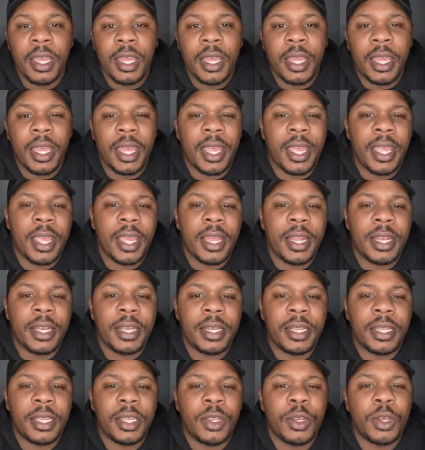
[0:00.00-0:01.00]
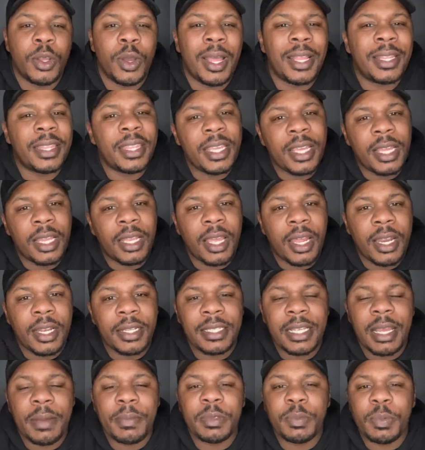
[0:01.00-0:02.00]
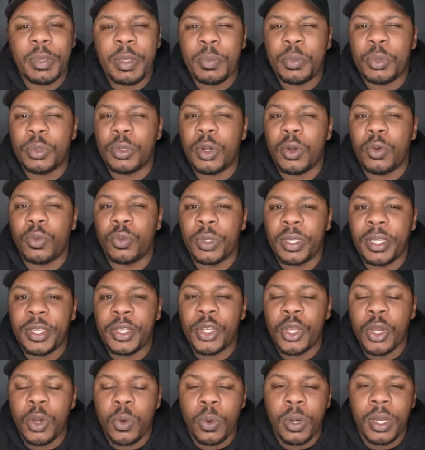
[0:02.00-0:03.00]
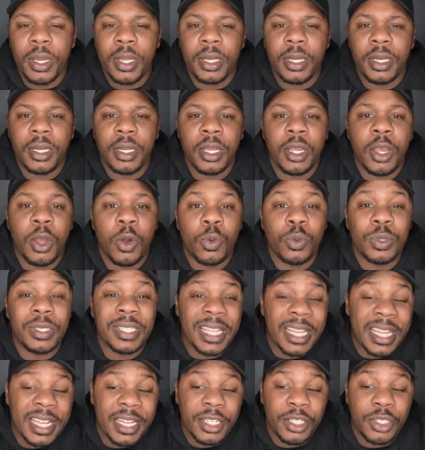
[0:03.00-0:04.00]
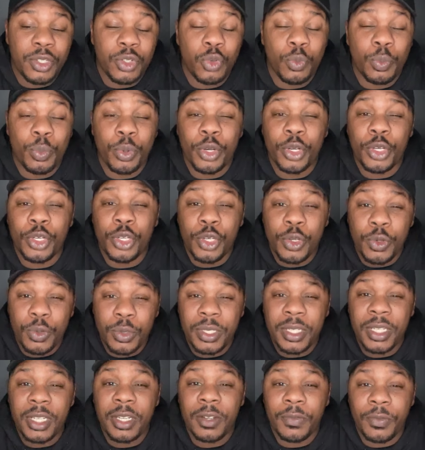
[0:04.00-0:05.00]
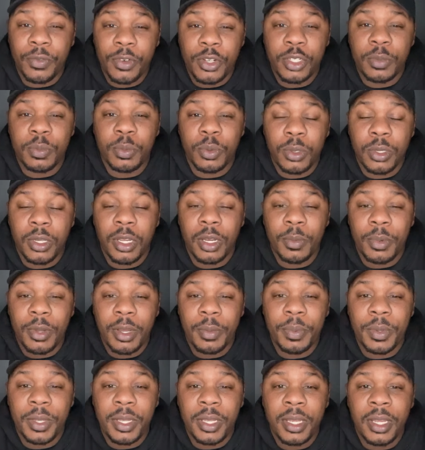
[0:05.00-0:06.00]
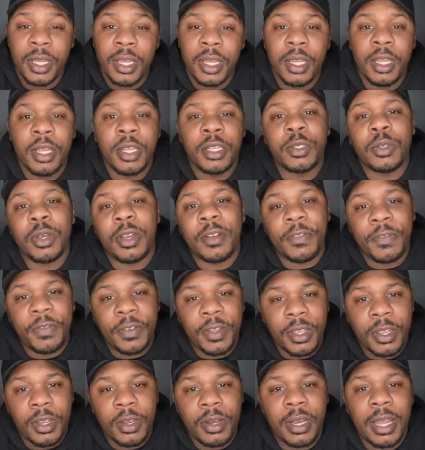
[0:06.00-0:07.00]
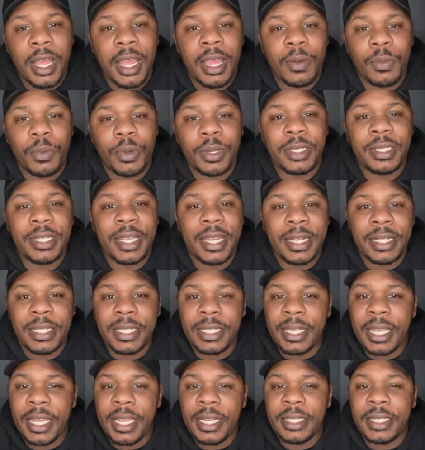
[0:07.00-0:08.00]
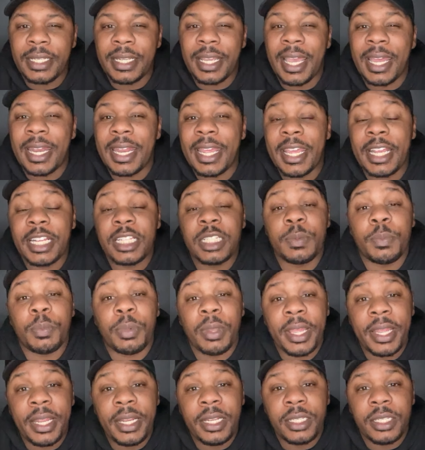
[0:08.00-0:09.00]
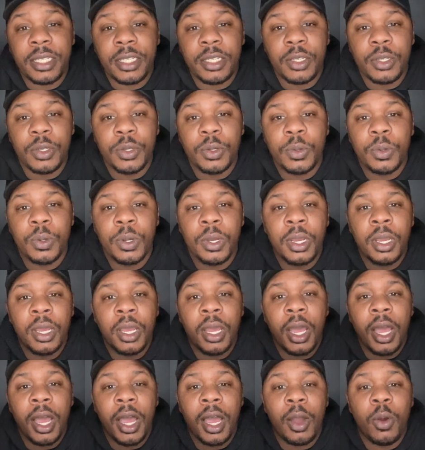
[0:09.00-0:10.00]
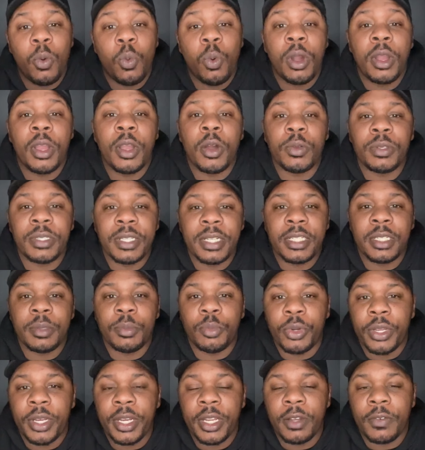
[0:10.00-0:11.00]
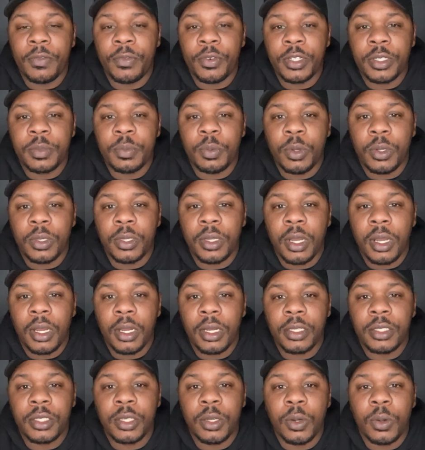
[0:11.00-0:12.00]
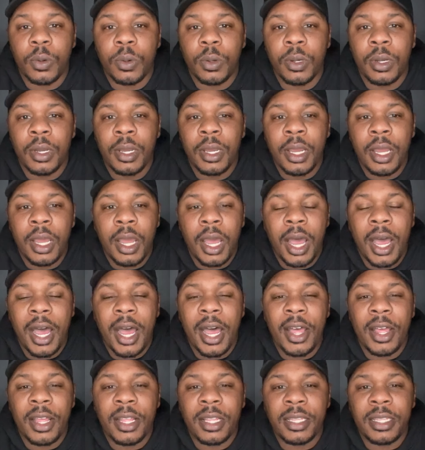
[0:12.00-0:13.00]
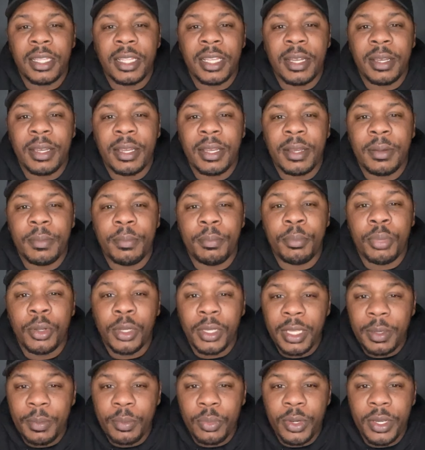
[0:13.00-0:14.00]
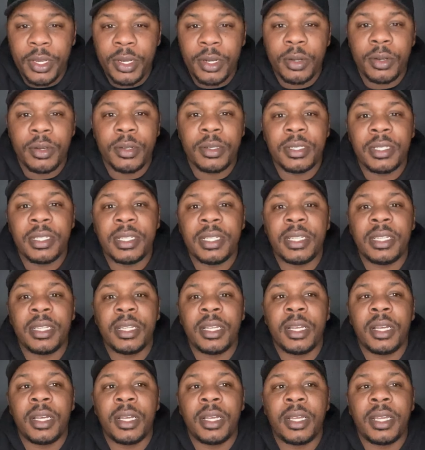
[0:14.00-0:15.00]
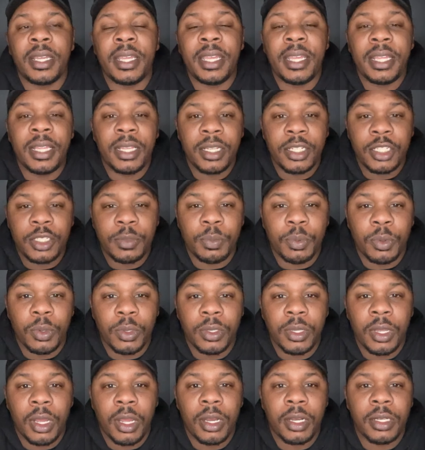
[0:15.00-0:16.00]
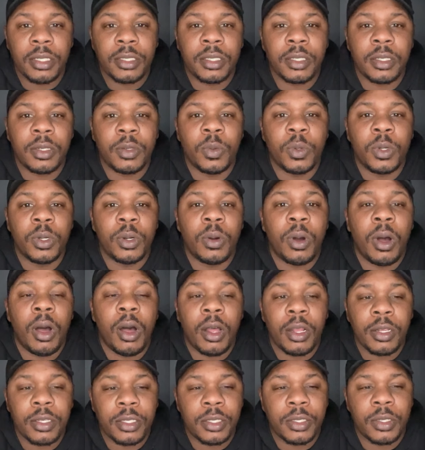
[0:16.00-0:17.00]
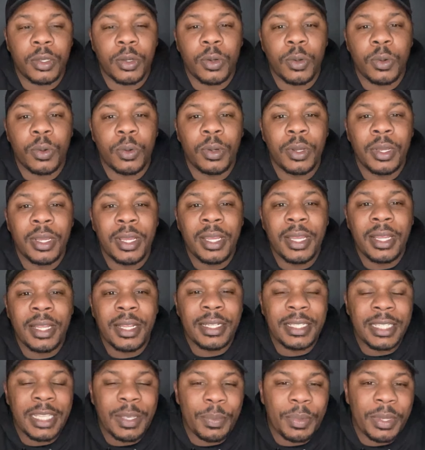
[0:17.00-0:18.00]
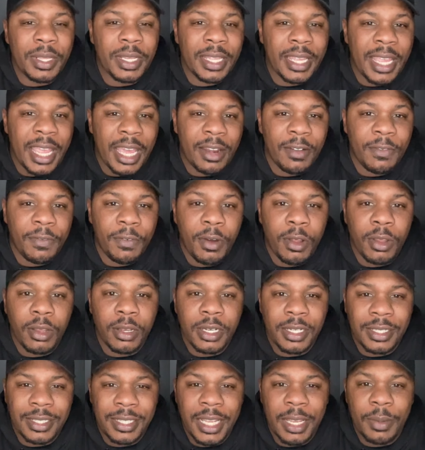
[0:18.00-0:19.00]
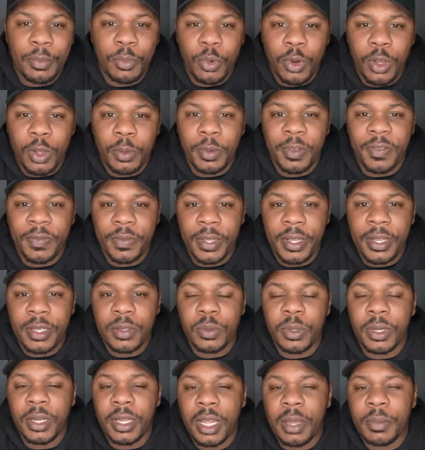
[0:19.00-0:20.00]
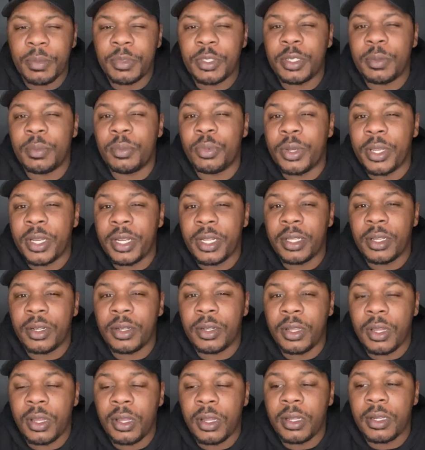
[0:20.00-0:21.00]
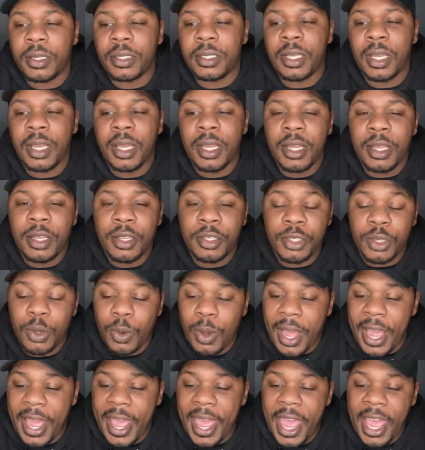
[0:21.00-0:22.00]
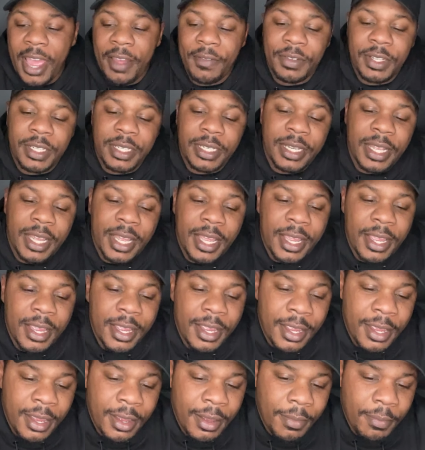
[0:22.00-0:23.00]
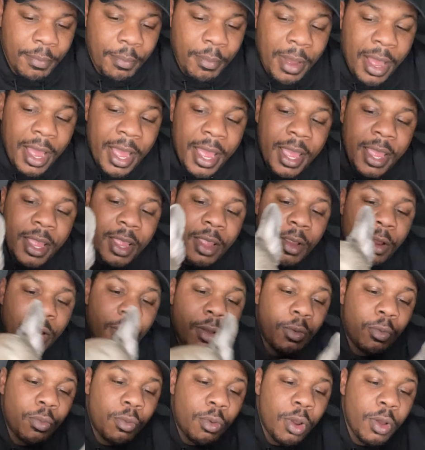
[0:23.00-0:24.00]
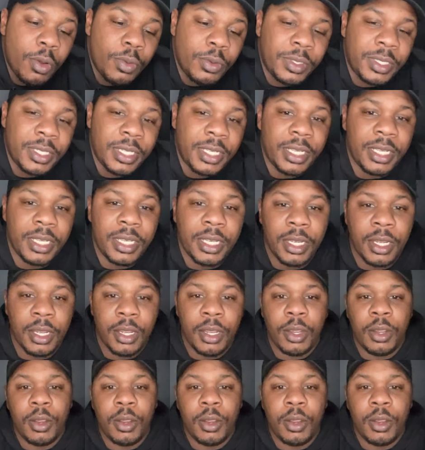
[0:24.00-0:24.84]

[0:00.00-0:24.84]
And, I think a lot of times people don't really know what goes into producing a French Bulldog puppy. So I figured I would take today to kind of explain to you what goes into breeding a French Bulldog. So the bully breeders and English Bulldogs will also typically kind of fall in the same realm of things when it comes to breeding their dogs. So I have today my girl Rosie.